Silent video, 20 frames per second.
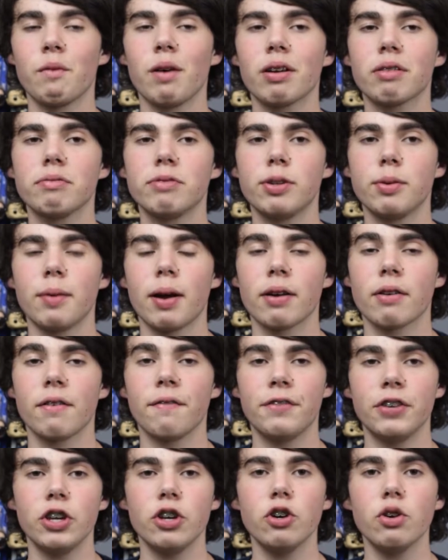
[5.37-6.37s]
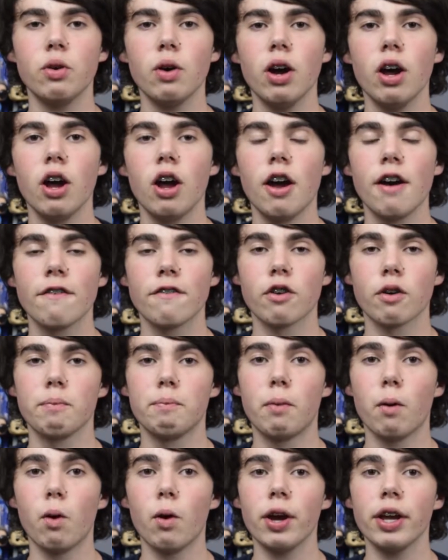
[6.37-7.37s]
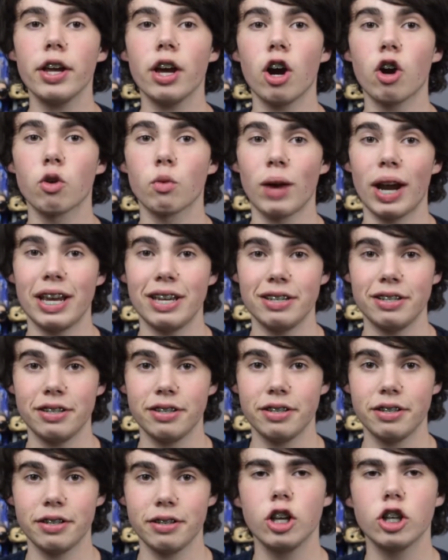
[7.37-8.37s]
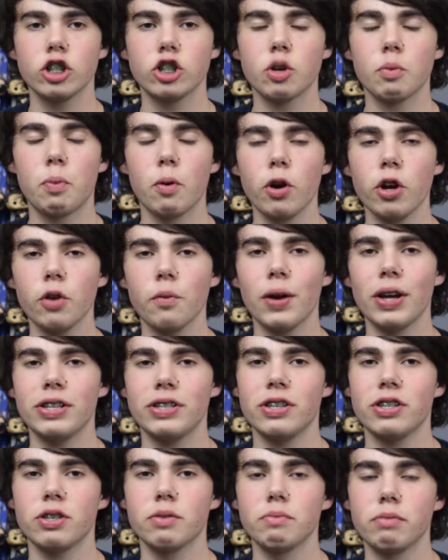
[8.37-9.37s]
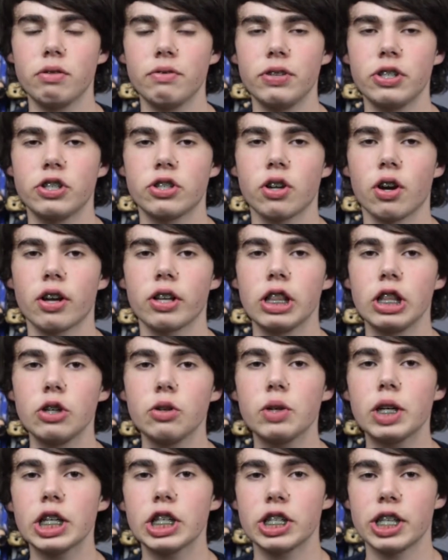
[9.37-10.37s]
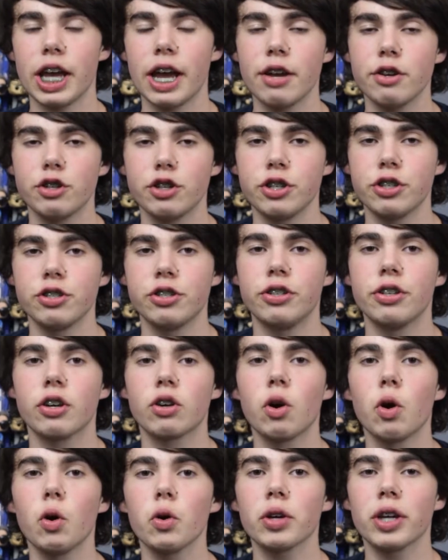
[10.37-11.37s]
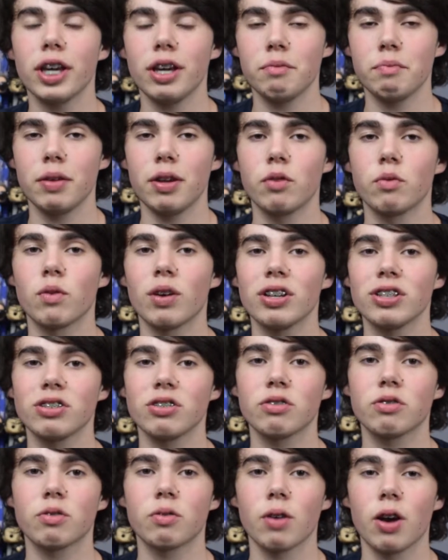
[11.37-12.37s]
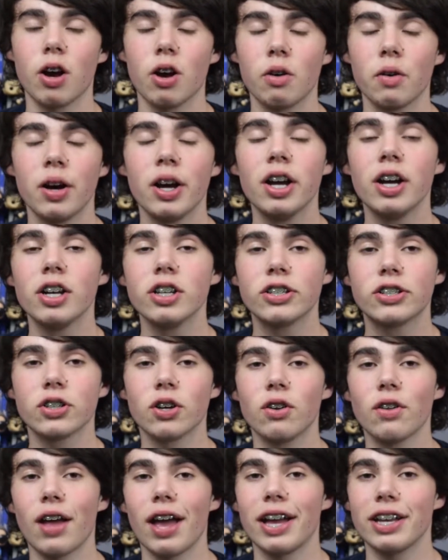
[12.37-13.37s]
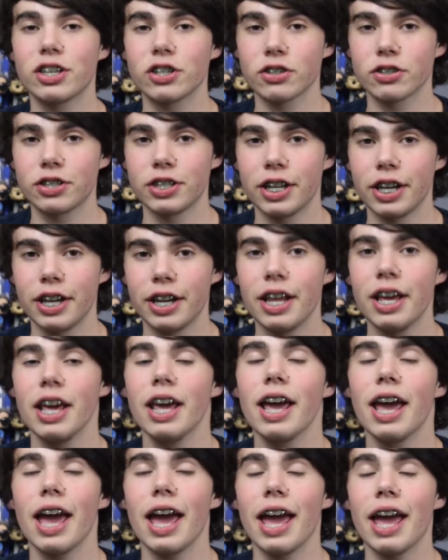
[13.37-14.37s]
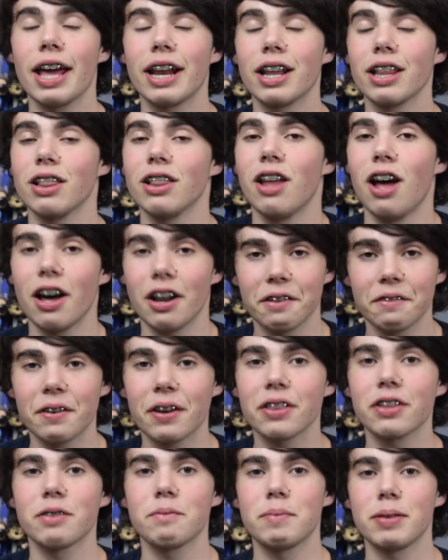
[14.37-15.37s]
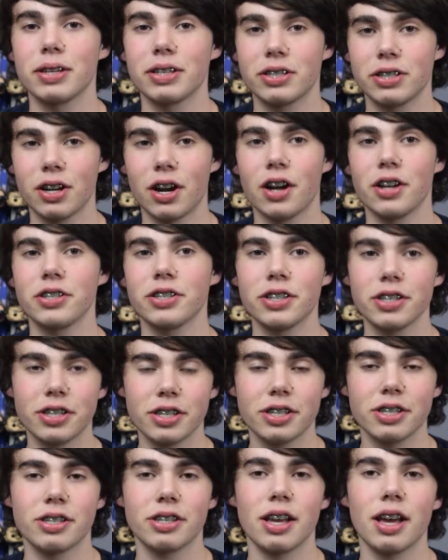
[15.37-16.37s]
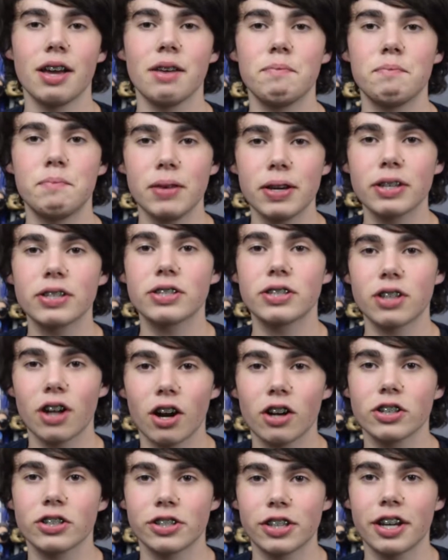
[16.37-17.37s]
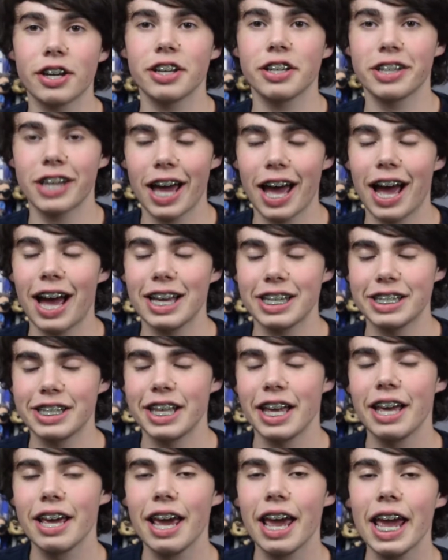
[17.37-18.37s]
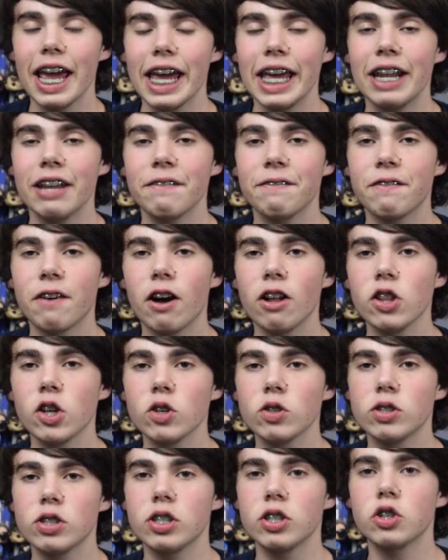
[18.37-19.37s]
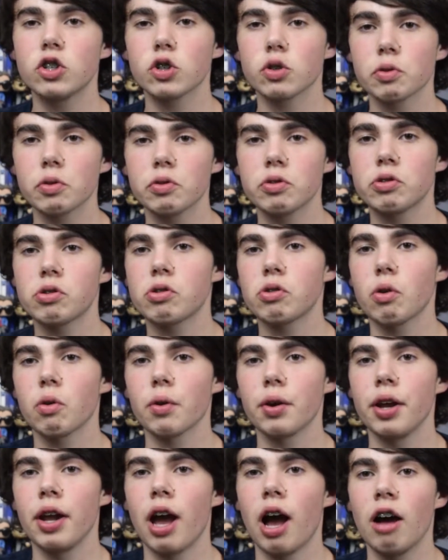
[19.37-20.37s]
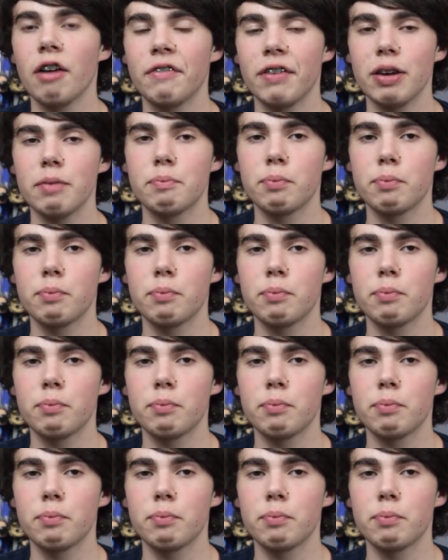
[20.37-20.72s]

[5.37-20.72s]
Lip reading: welcome to my review for Boy Erased. So Boy Erased is a movie starring Lucas Hedges, Nicole Kidman, Russell Crowe, Joel Edgerton, and a lot of other big stars. This is a big star-studded cast, and it follows the true story of a